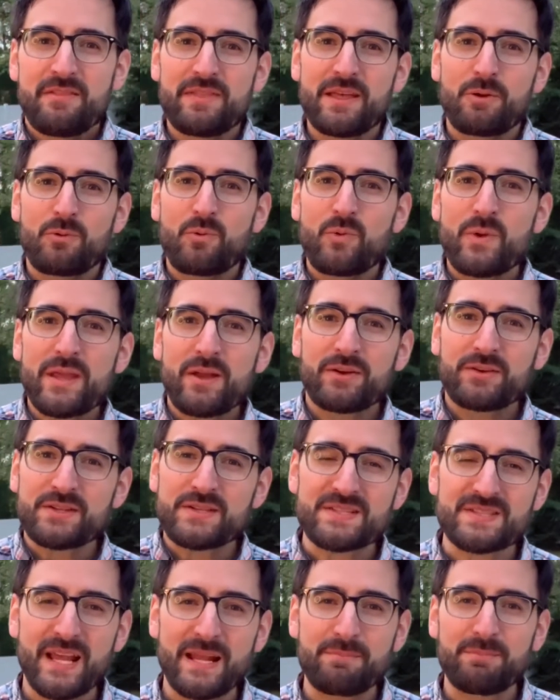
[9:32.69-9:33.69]
that we are
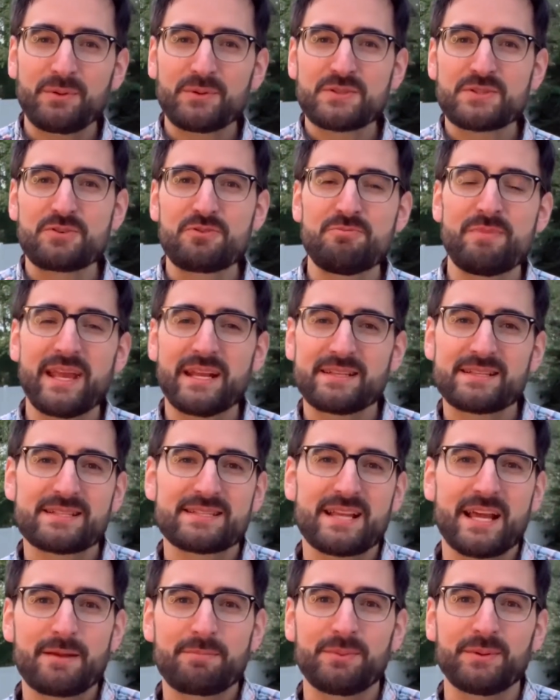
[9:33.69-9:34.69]
disciples who make
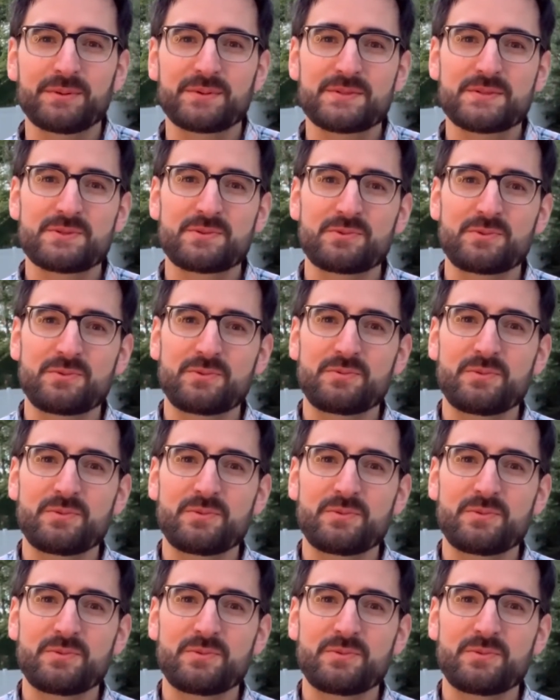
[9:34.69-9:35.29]
disciples.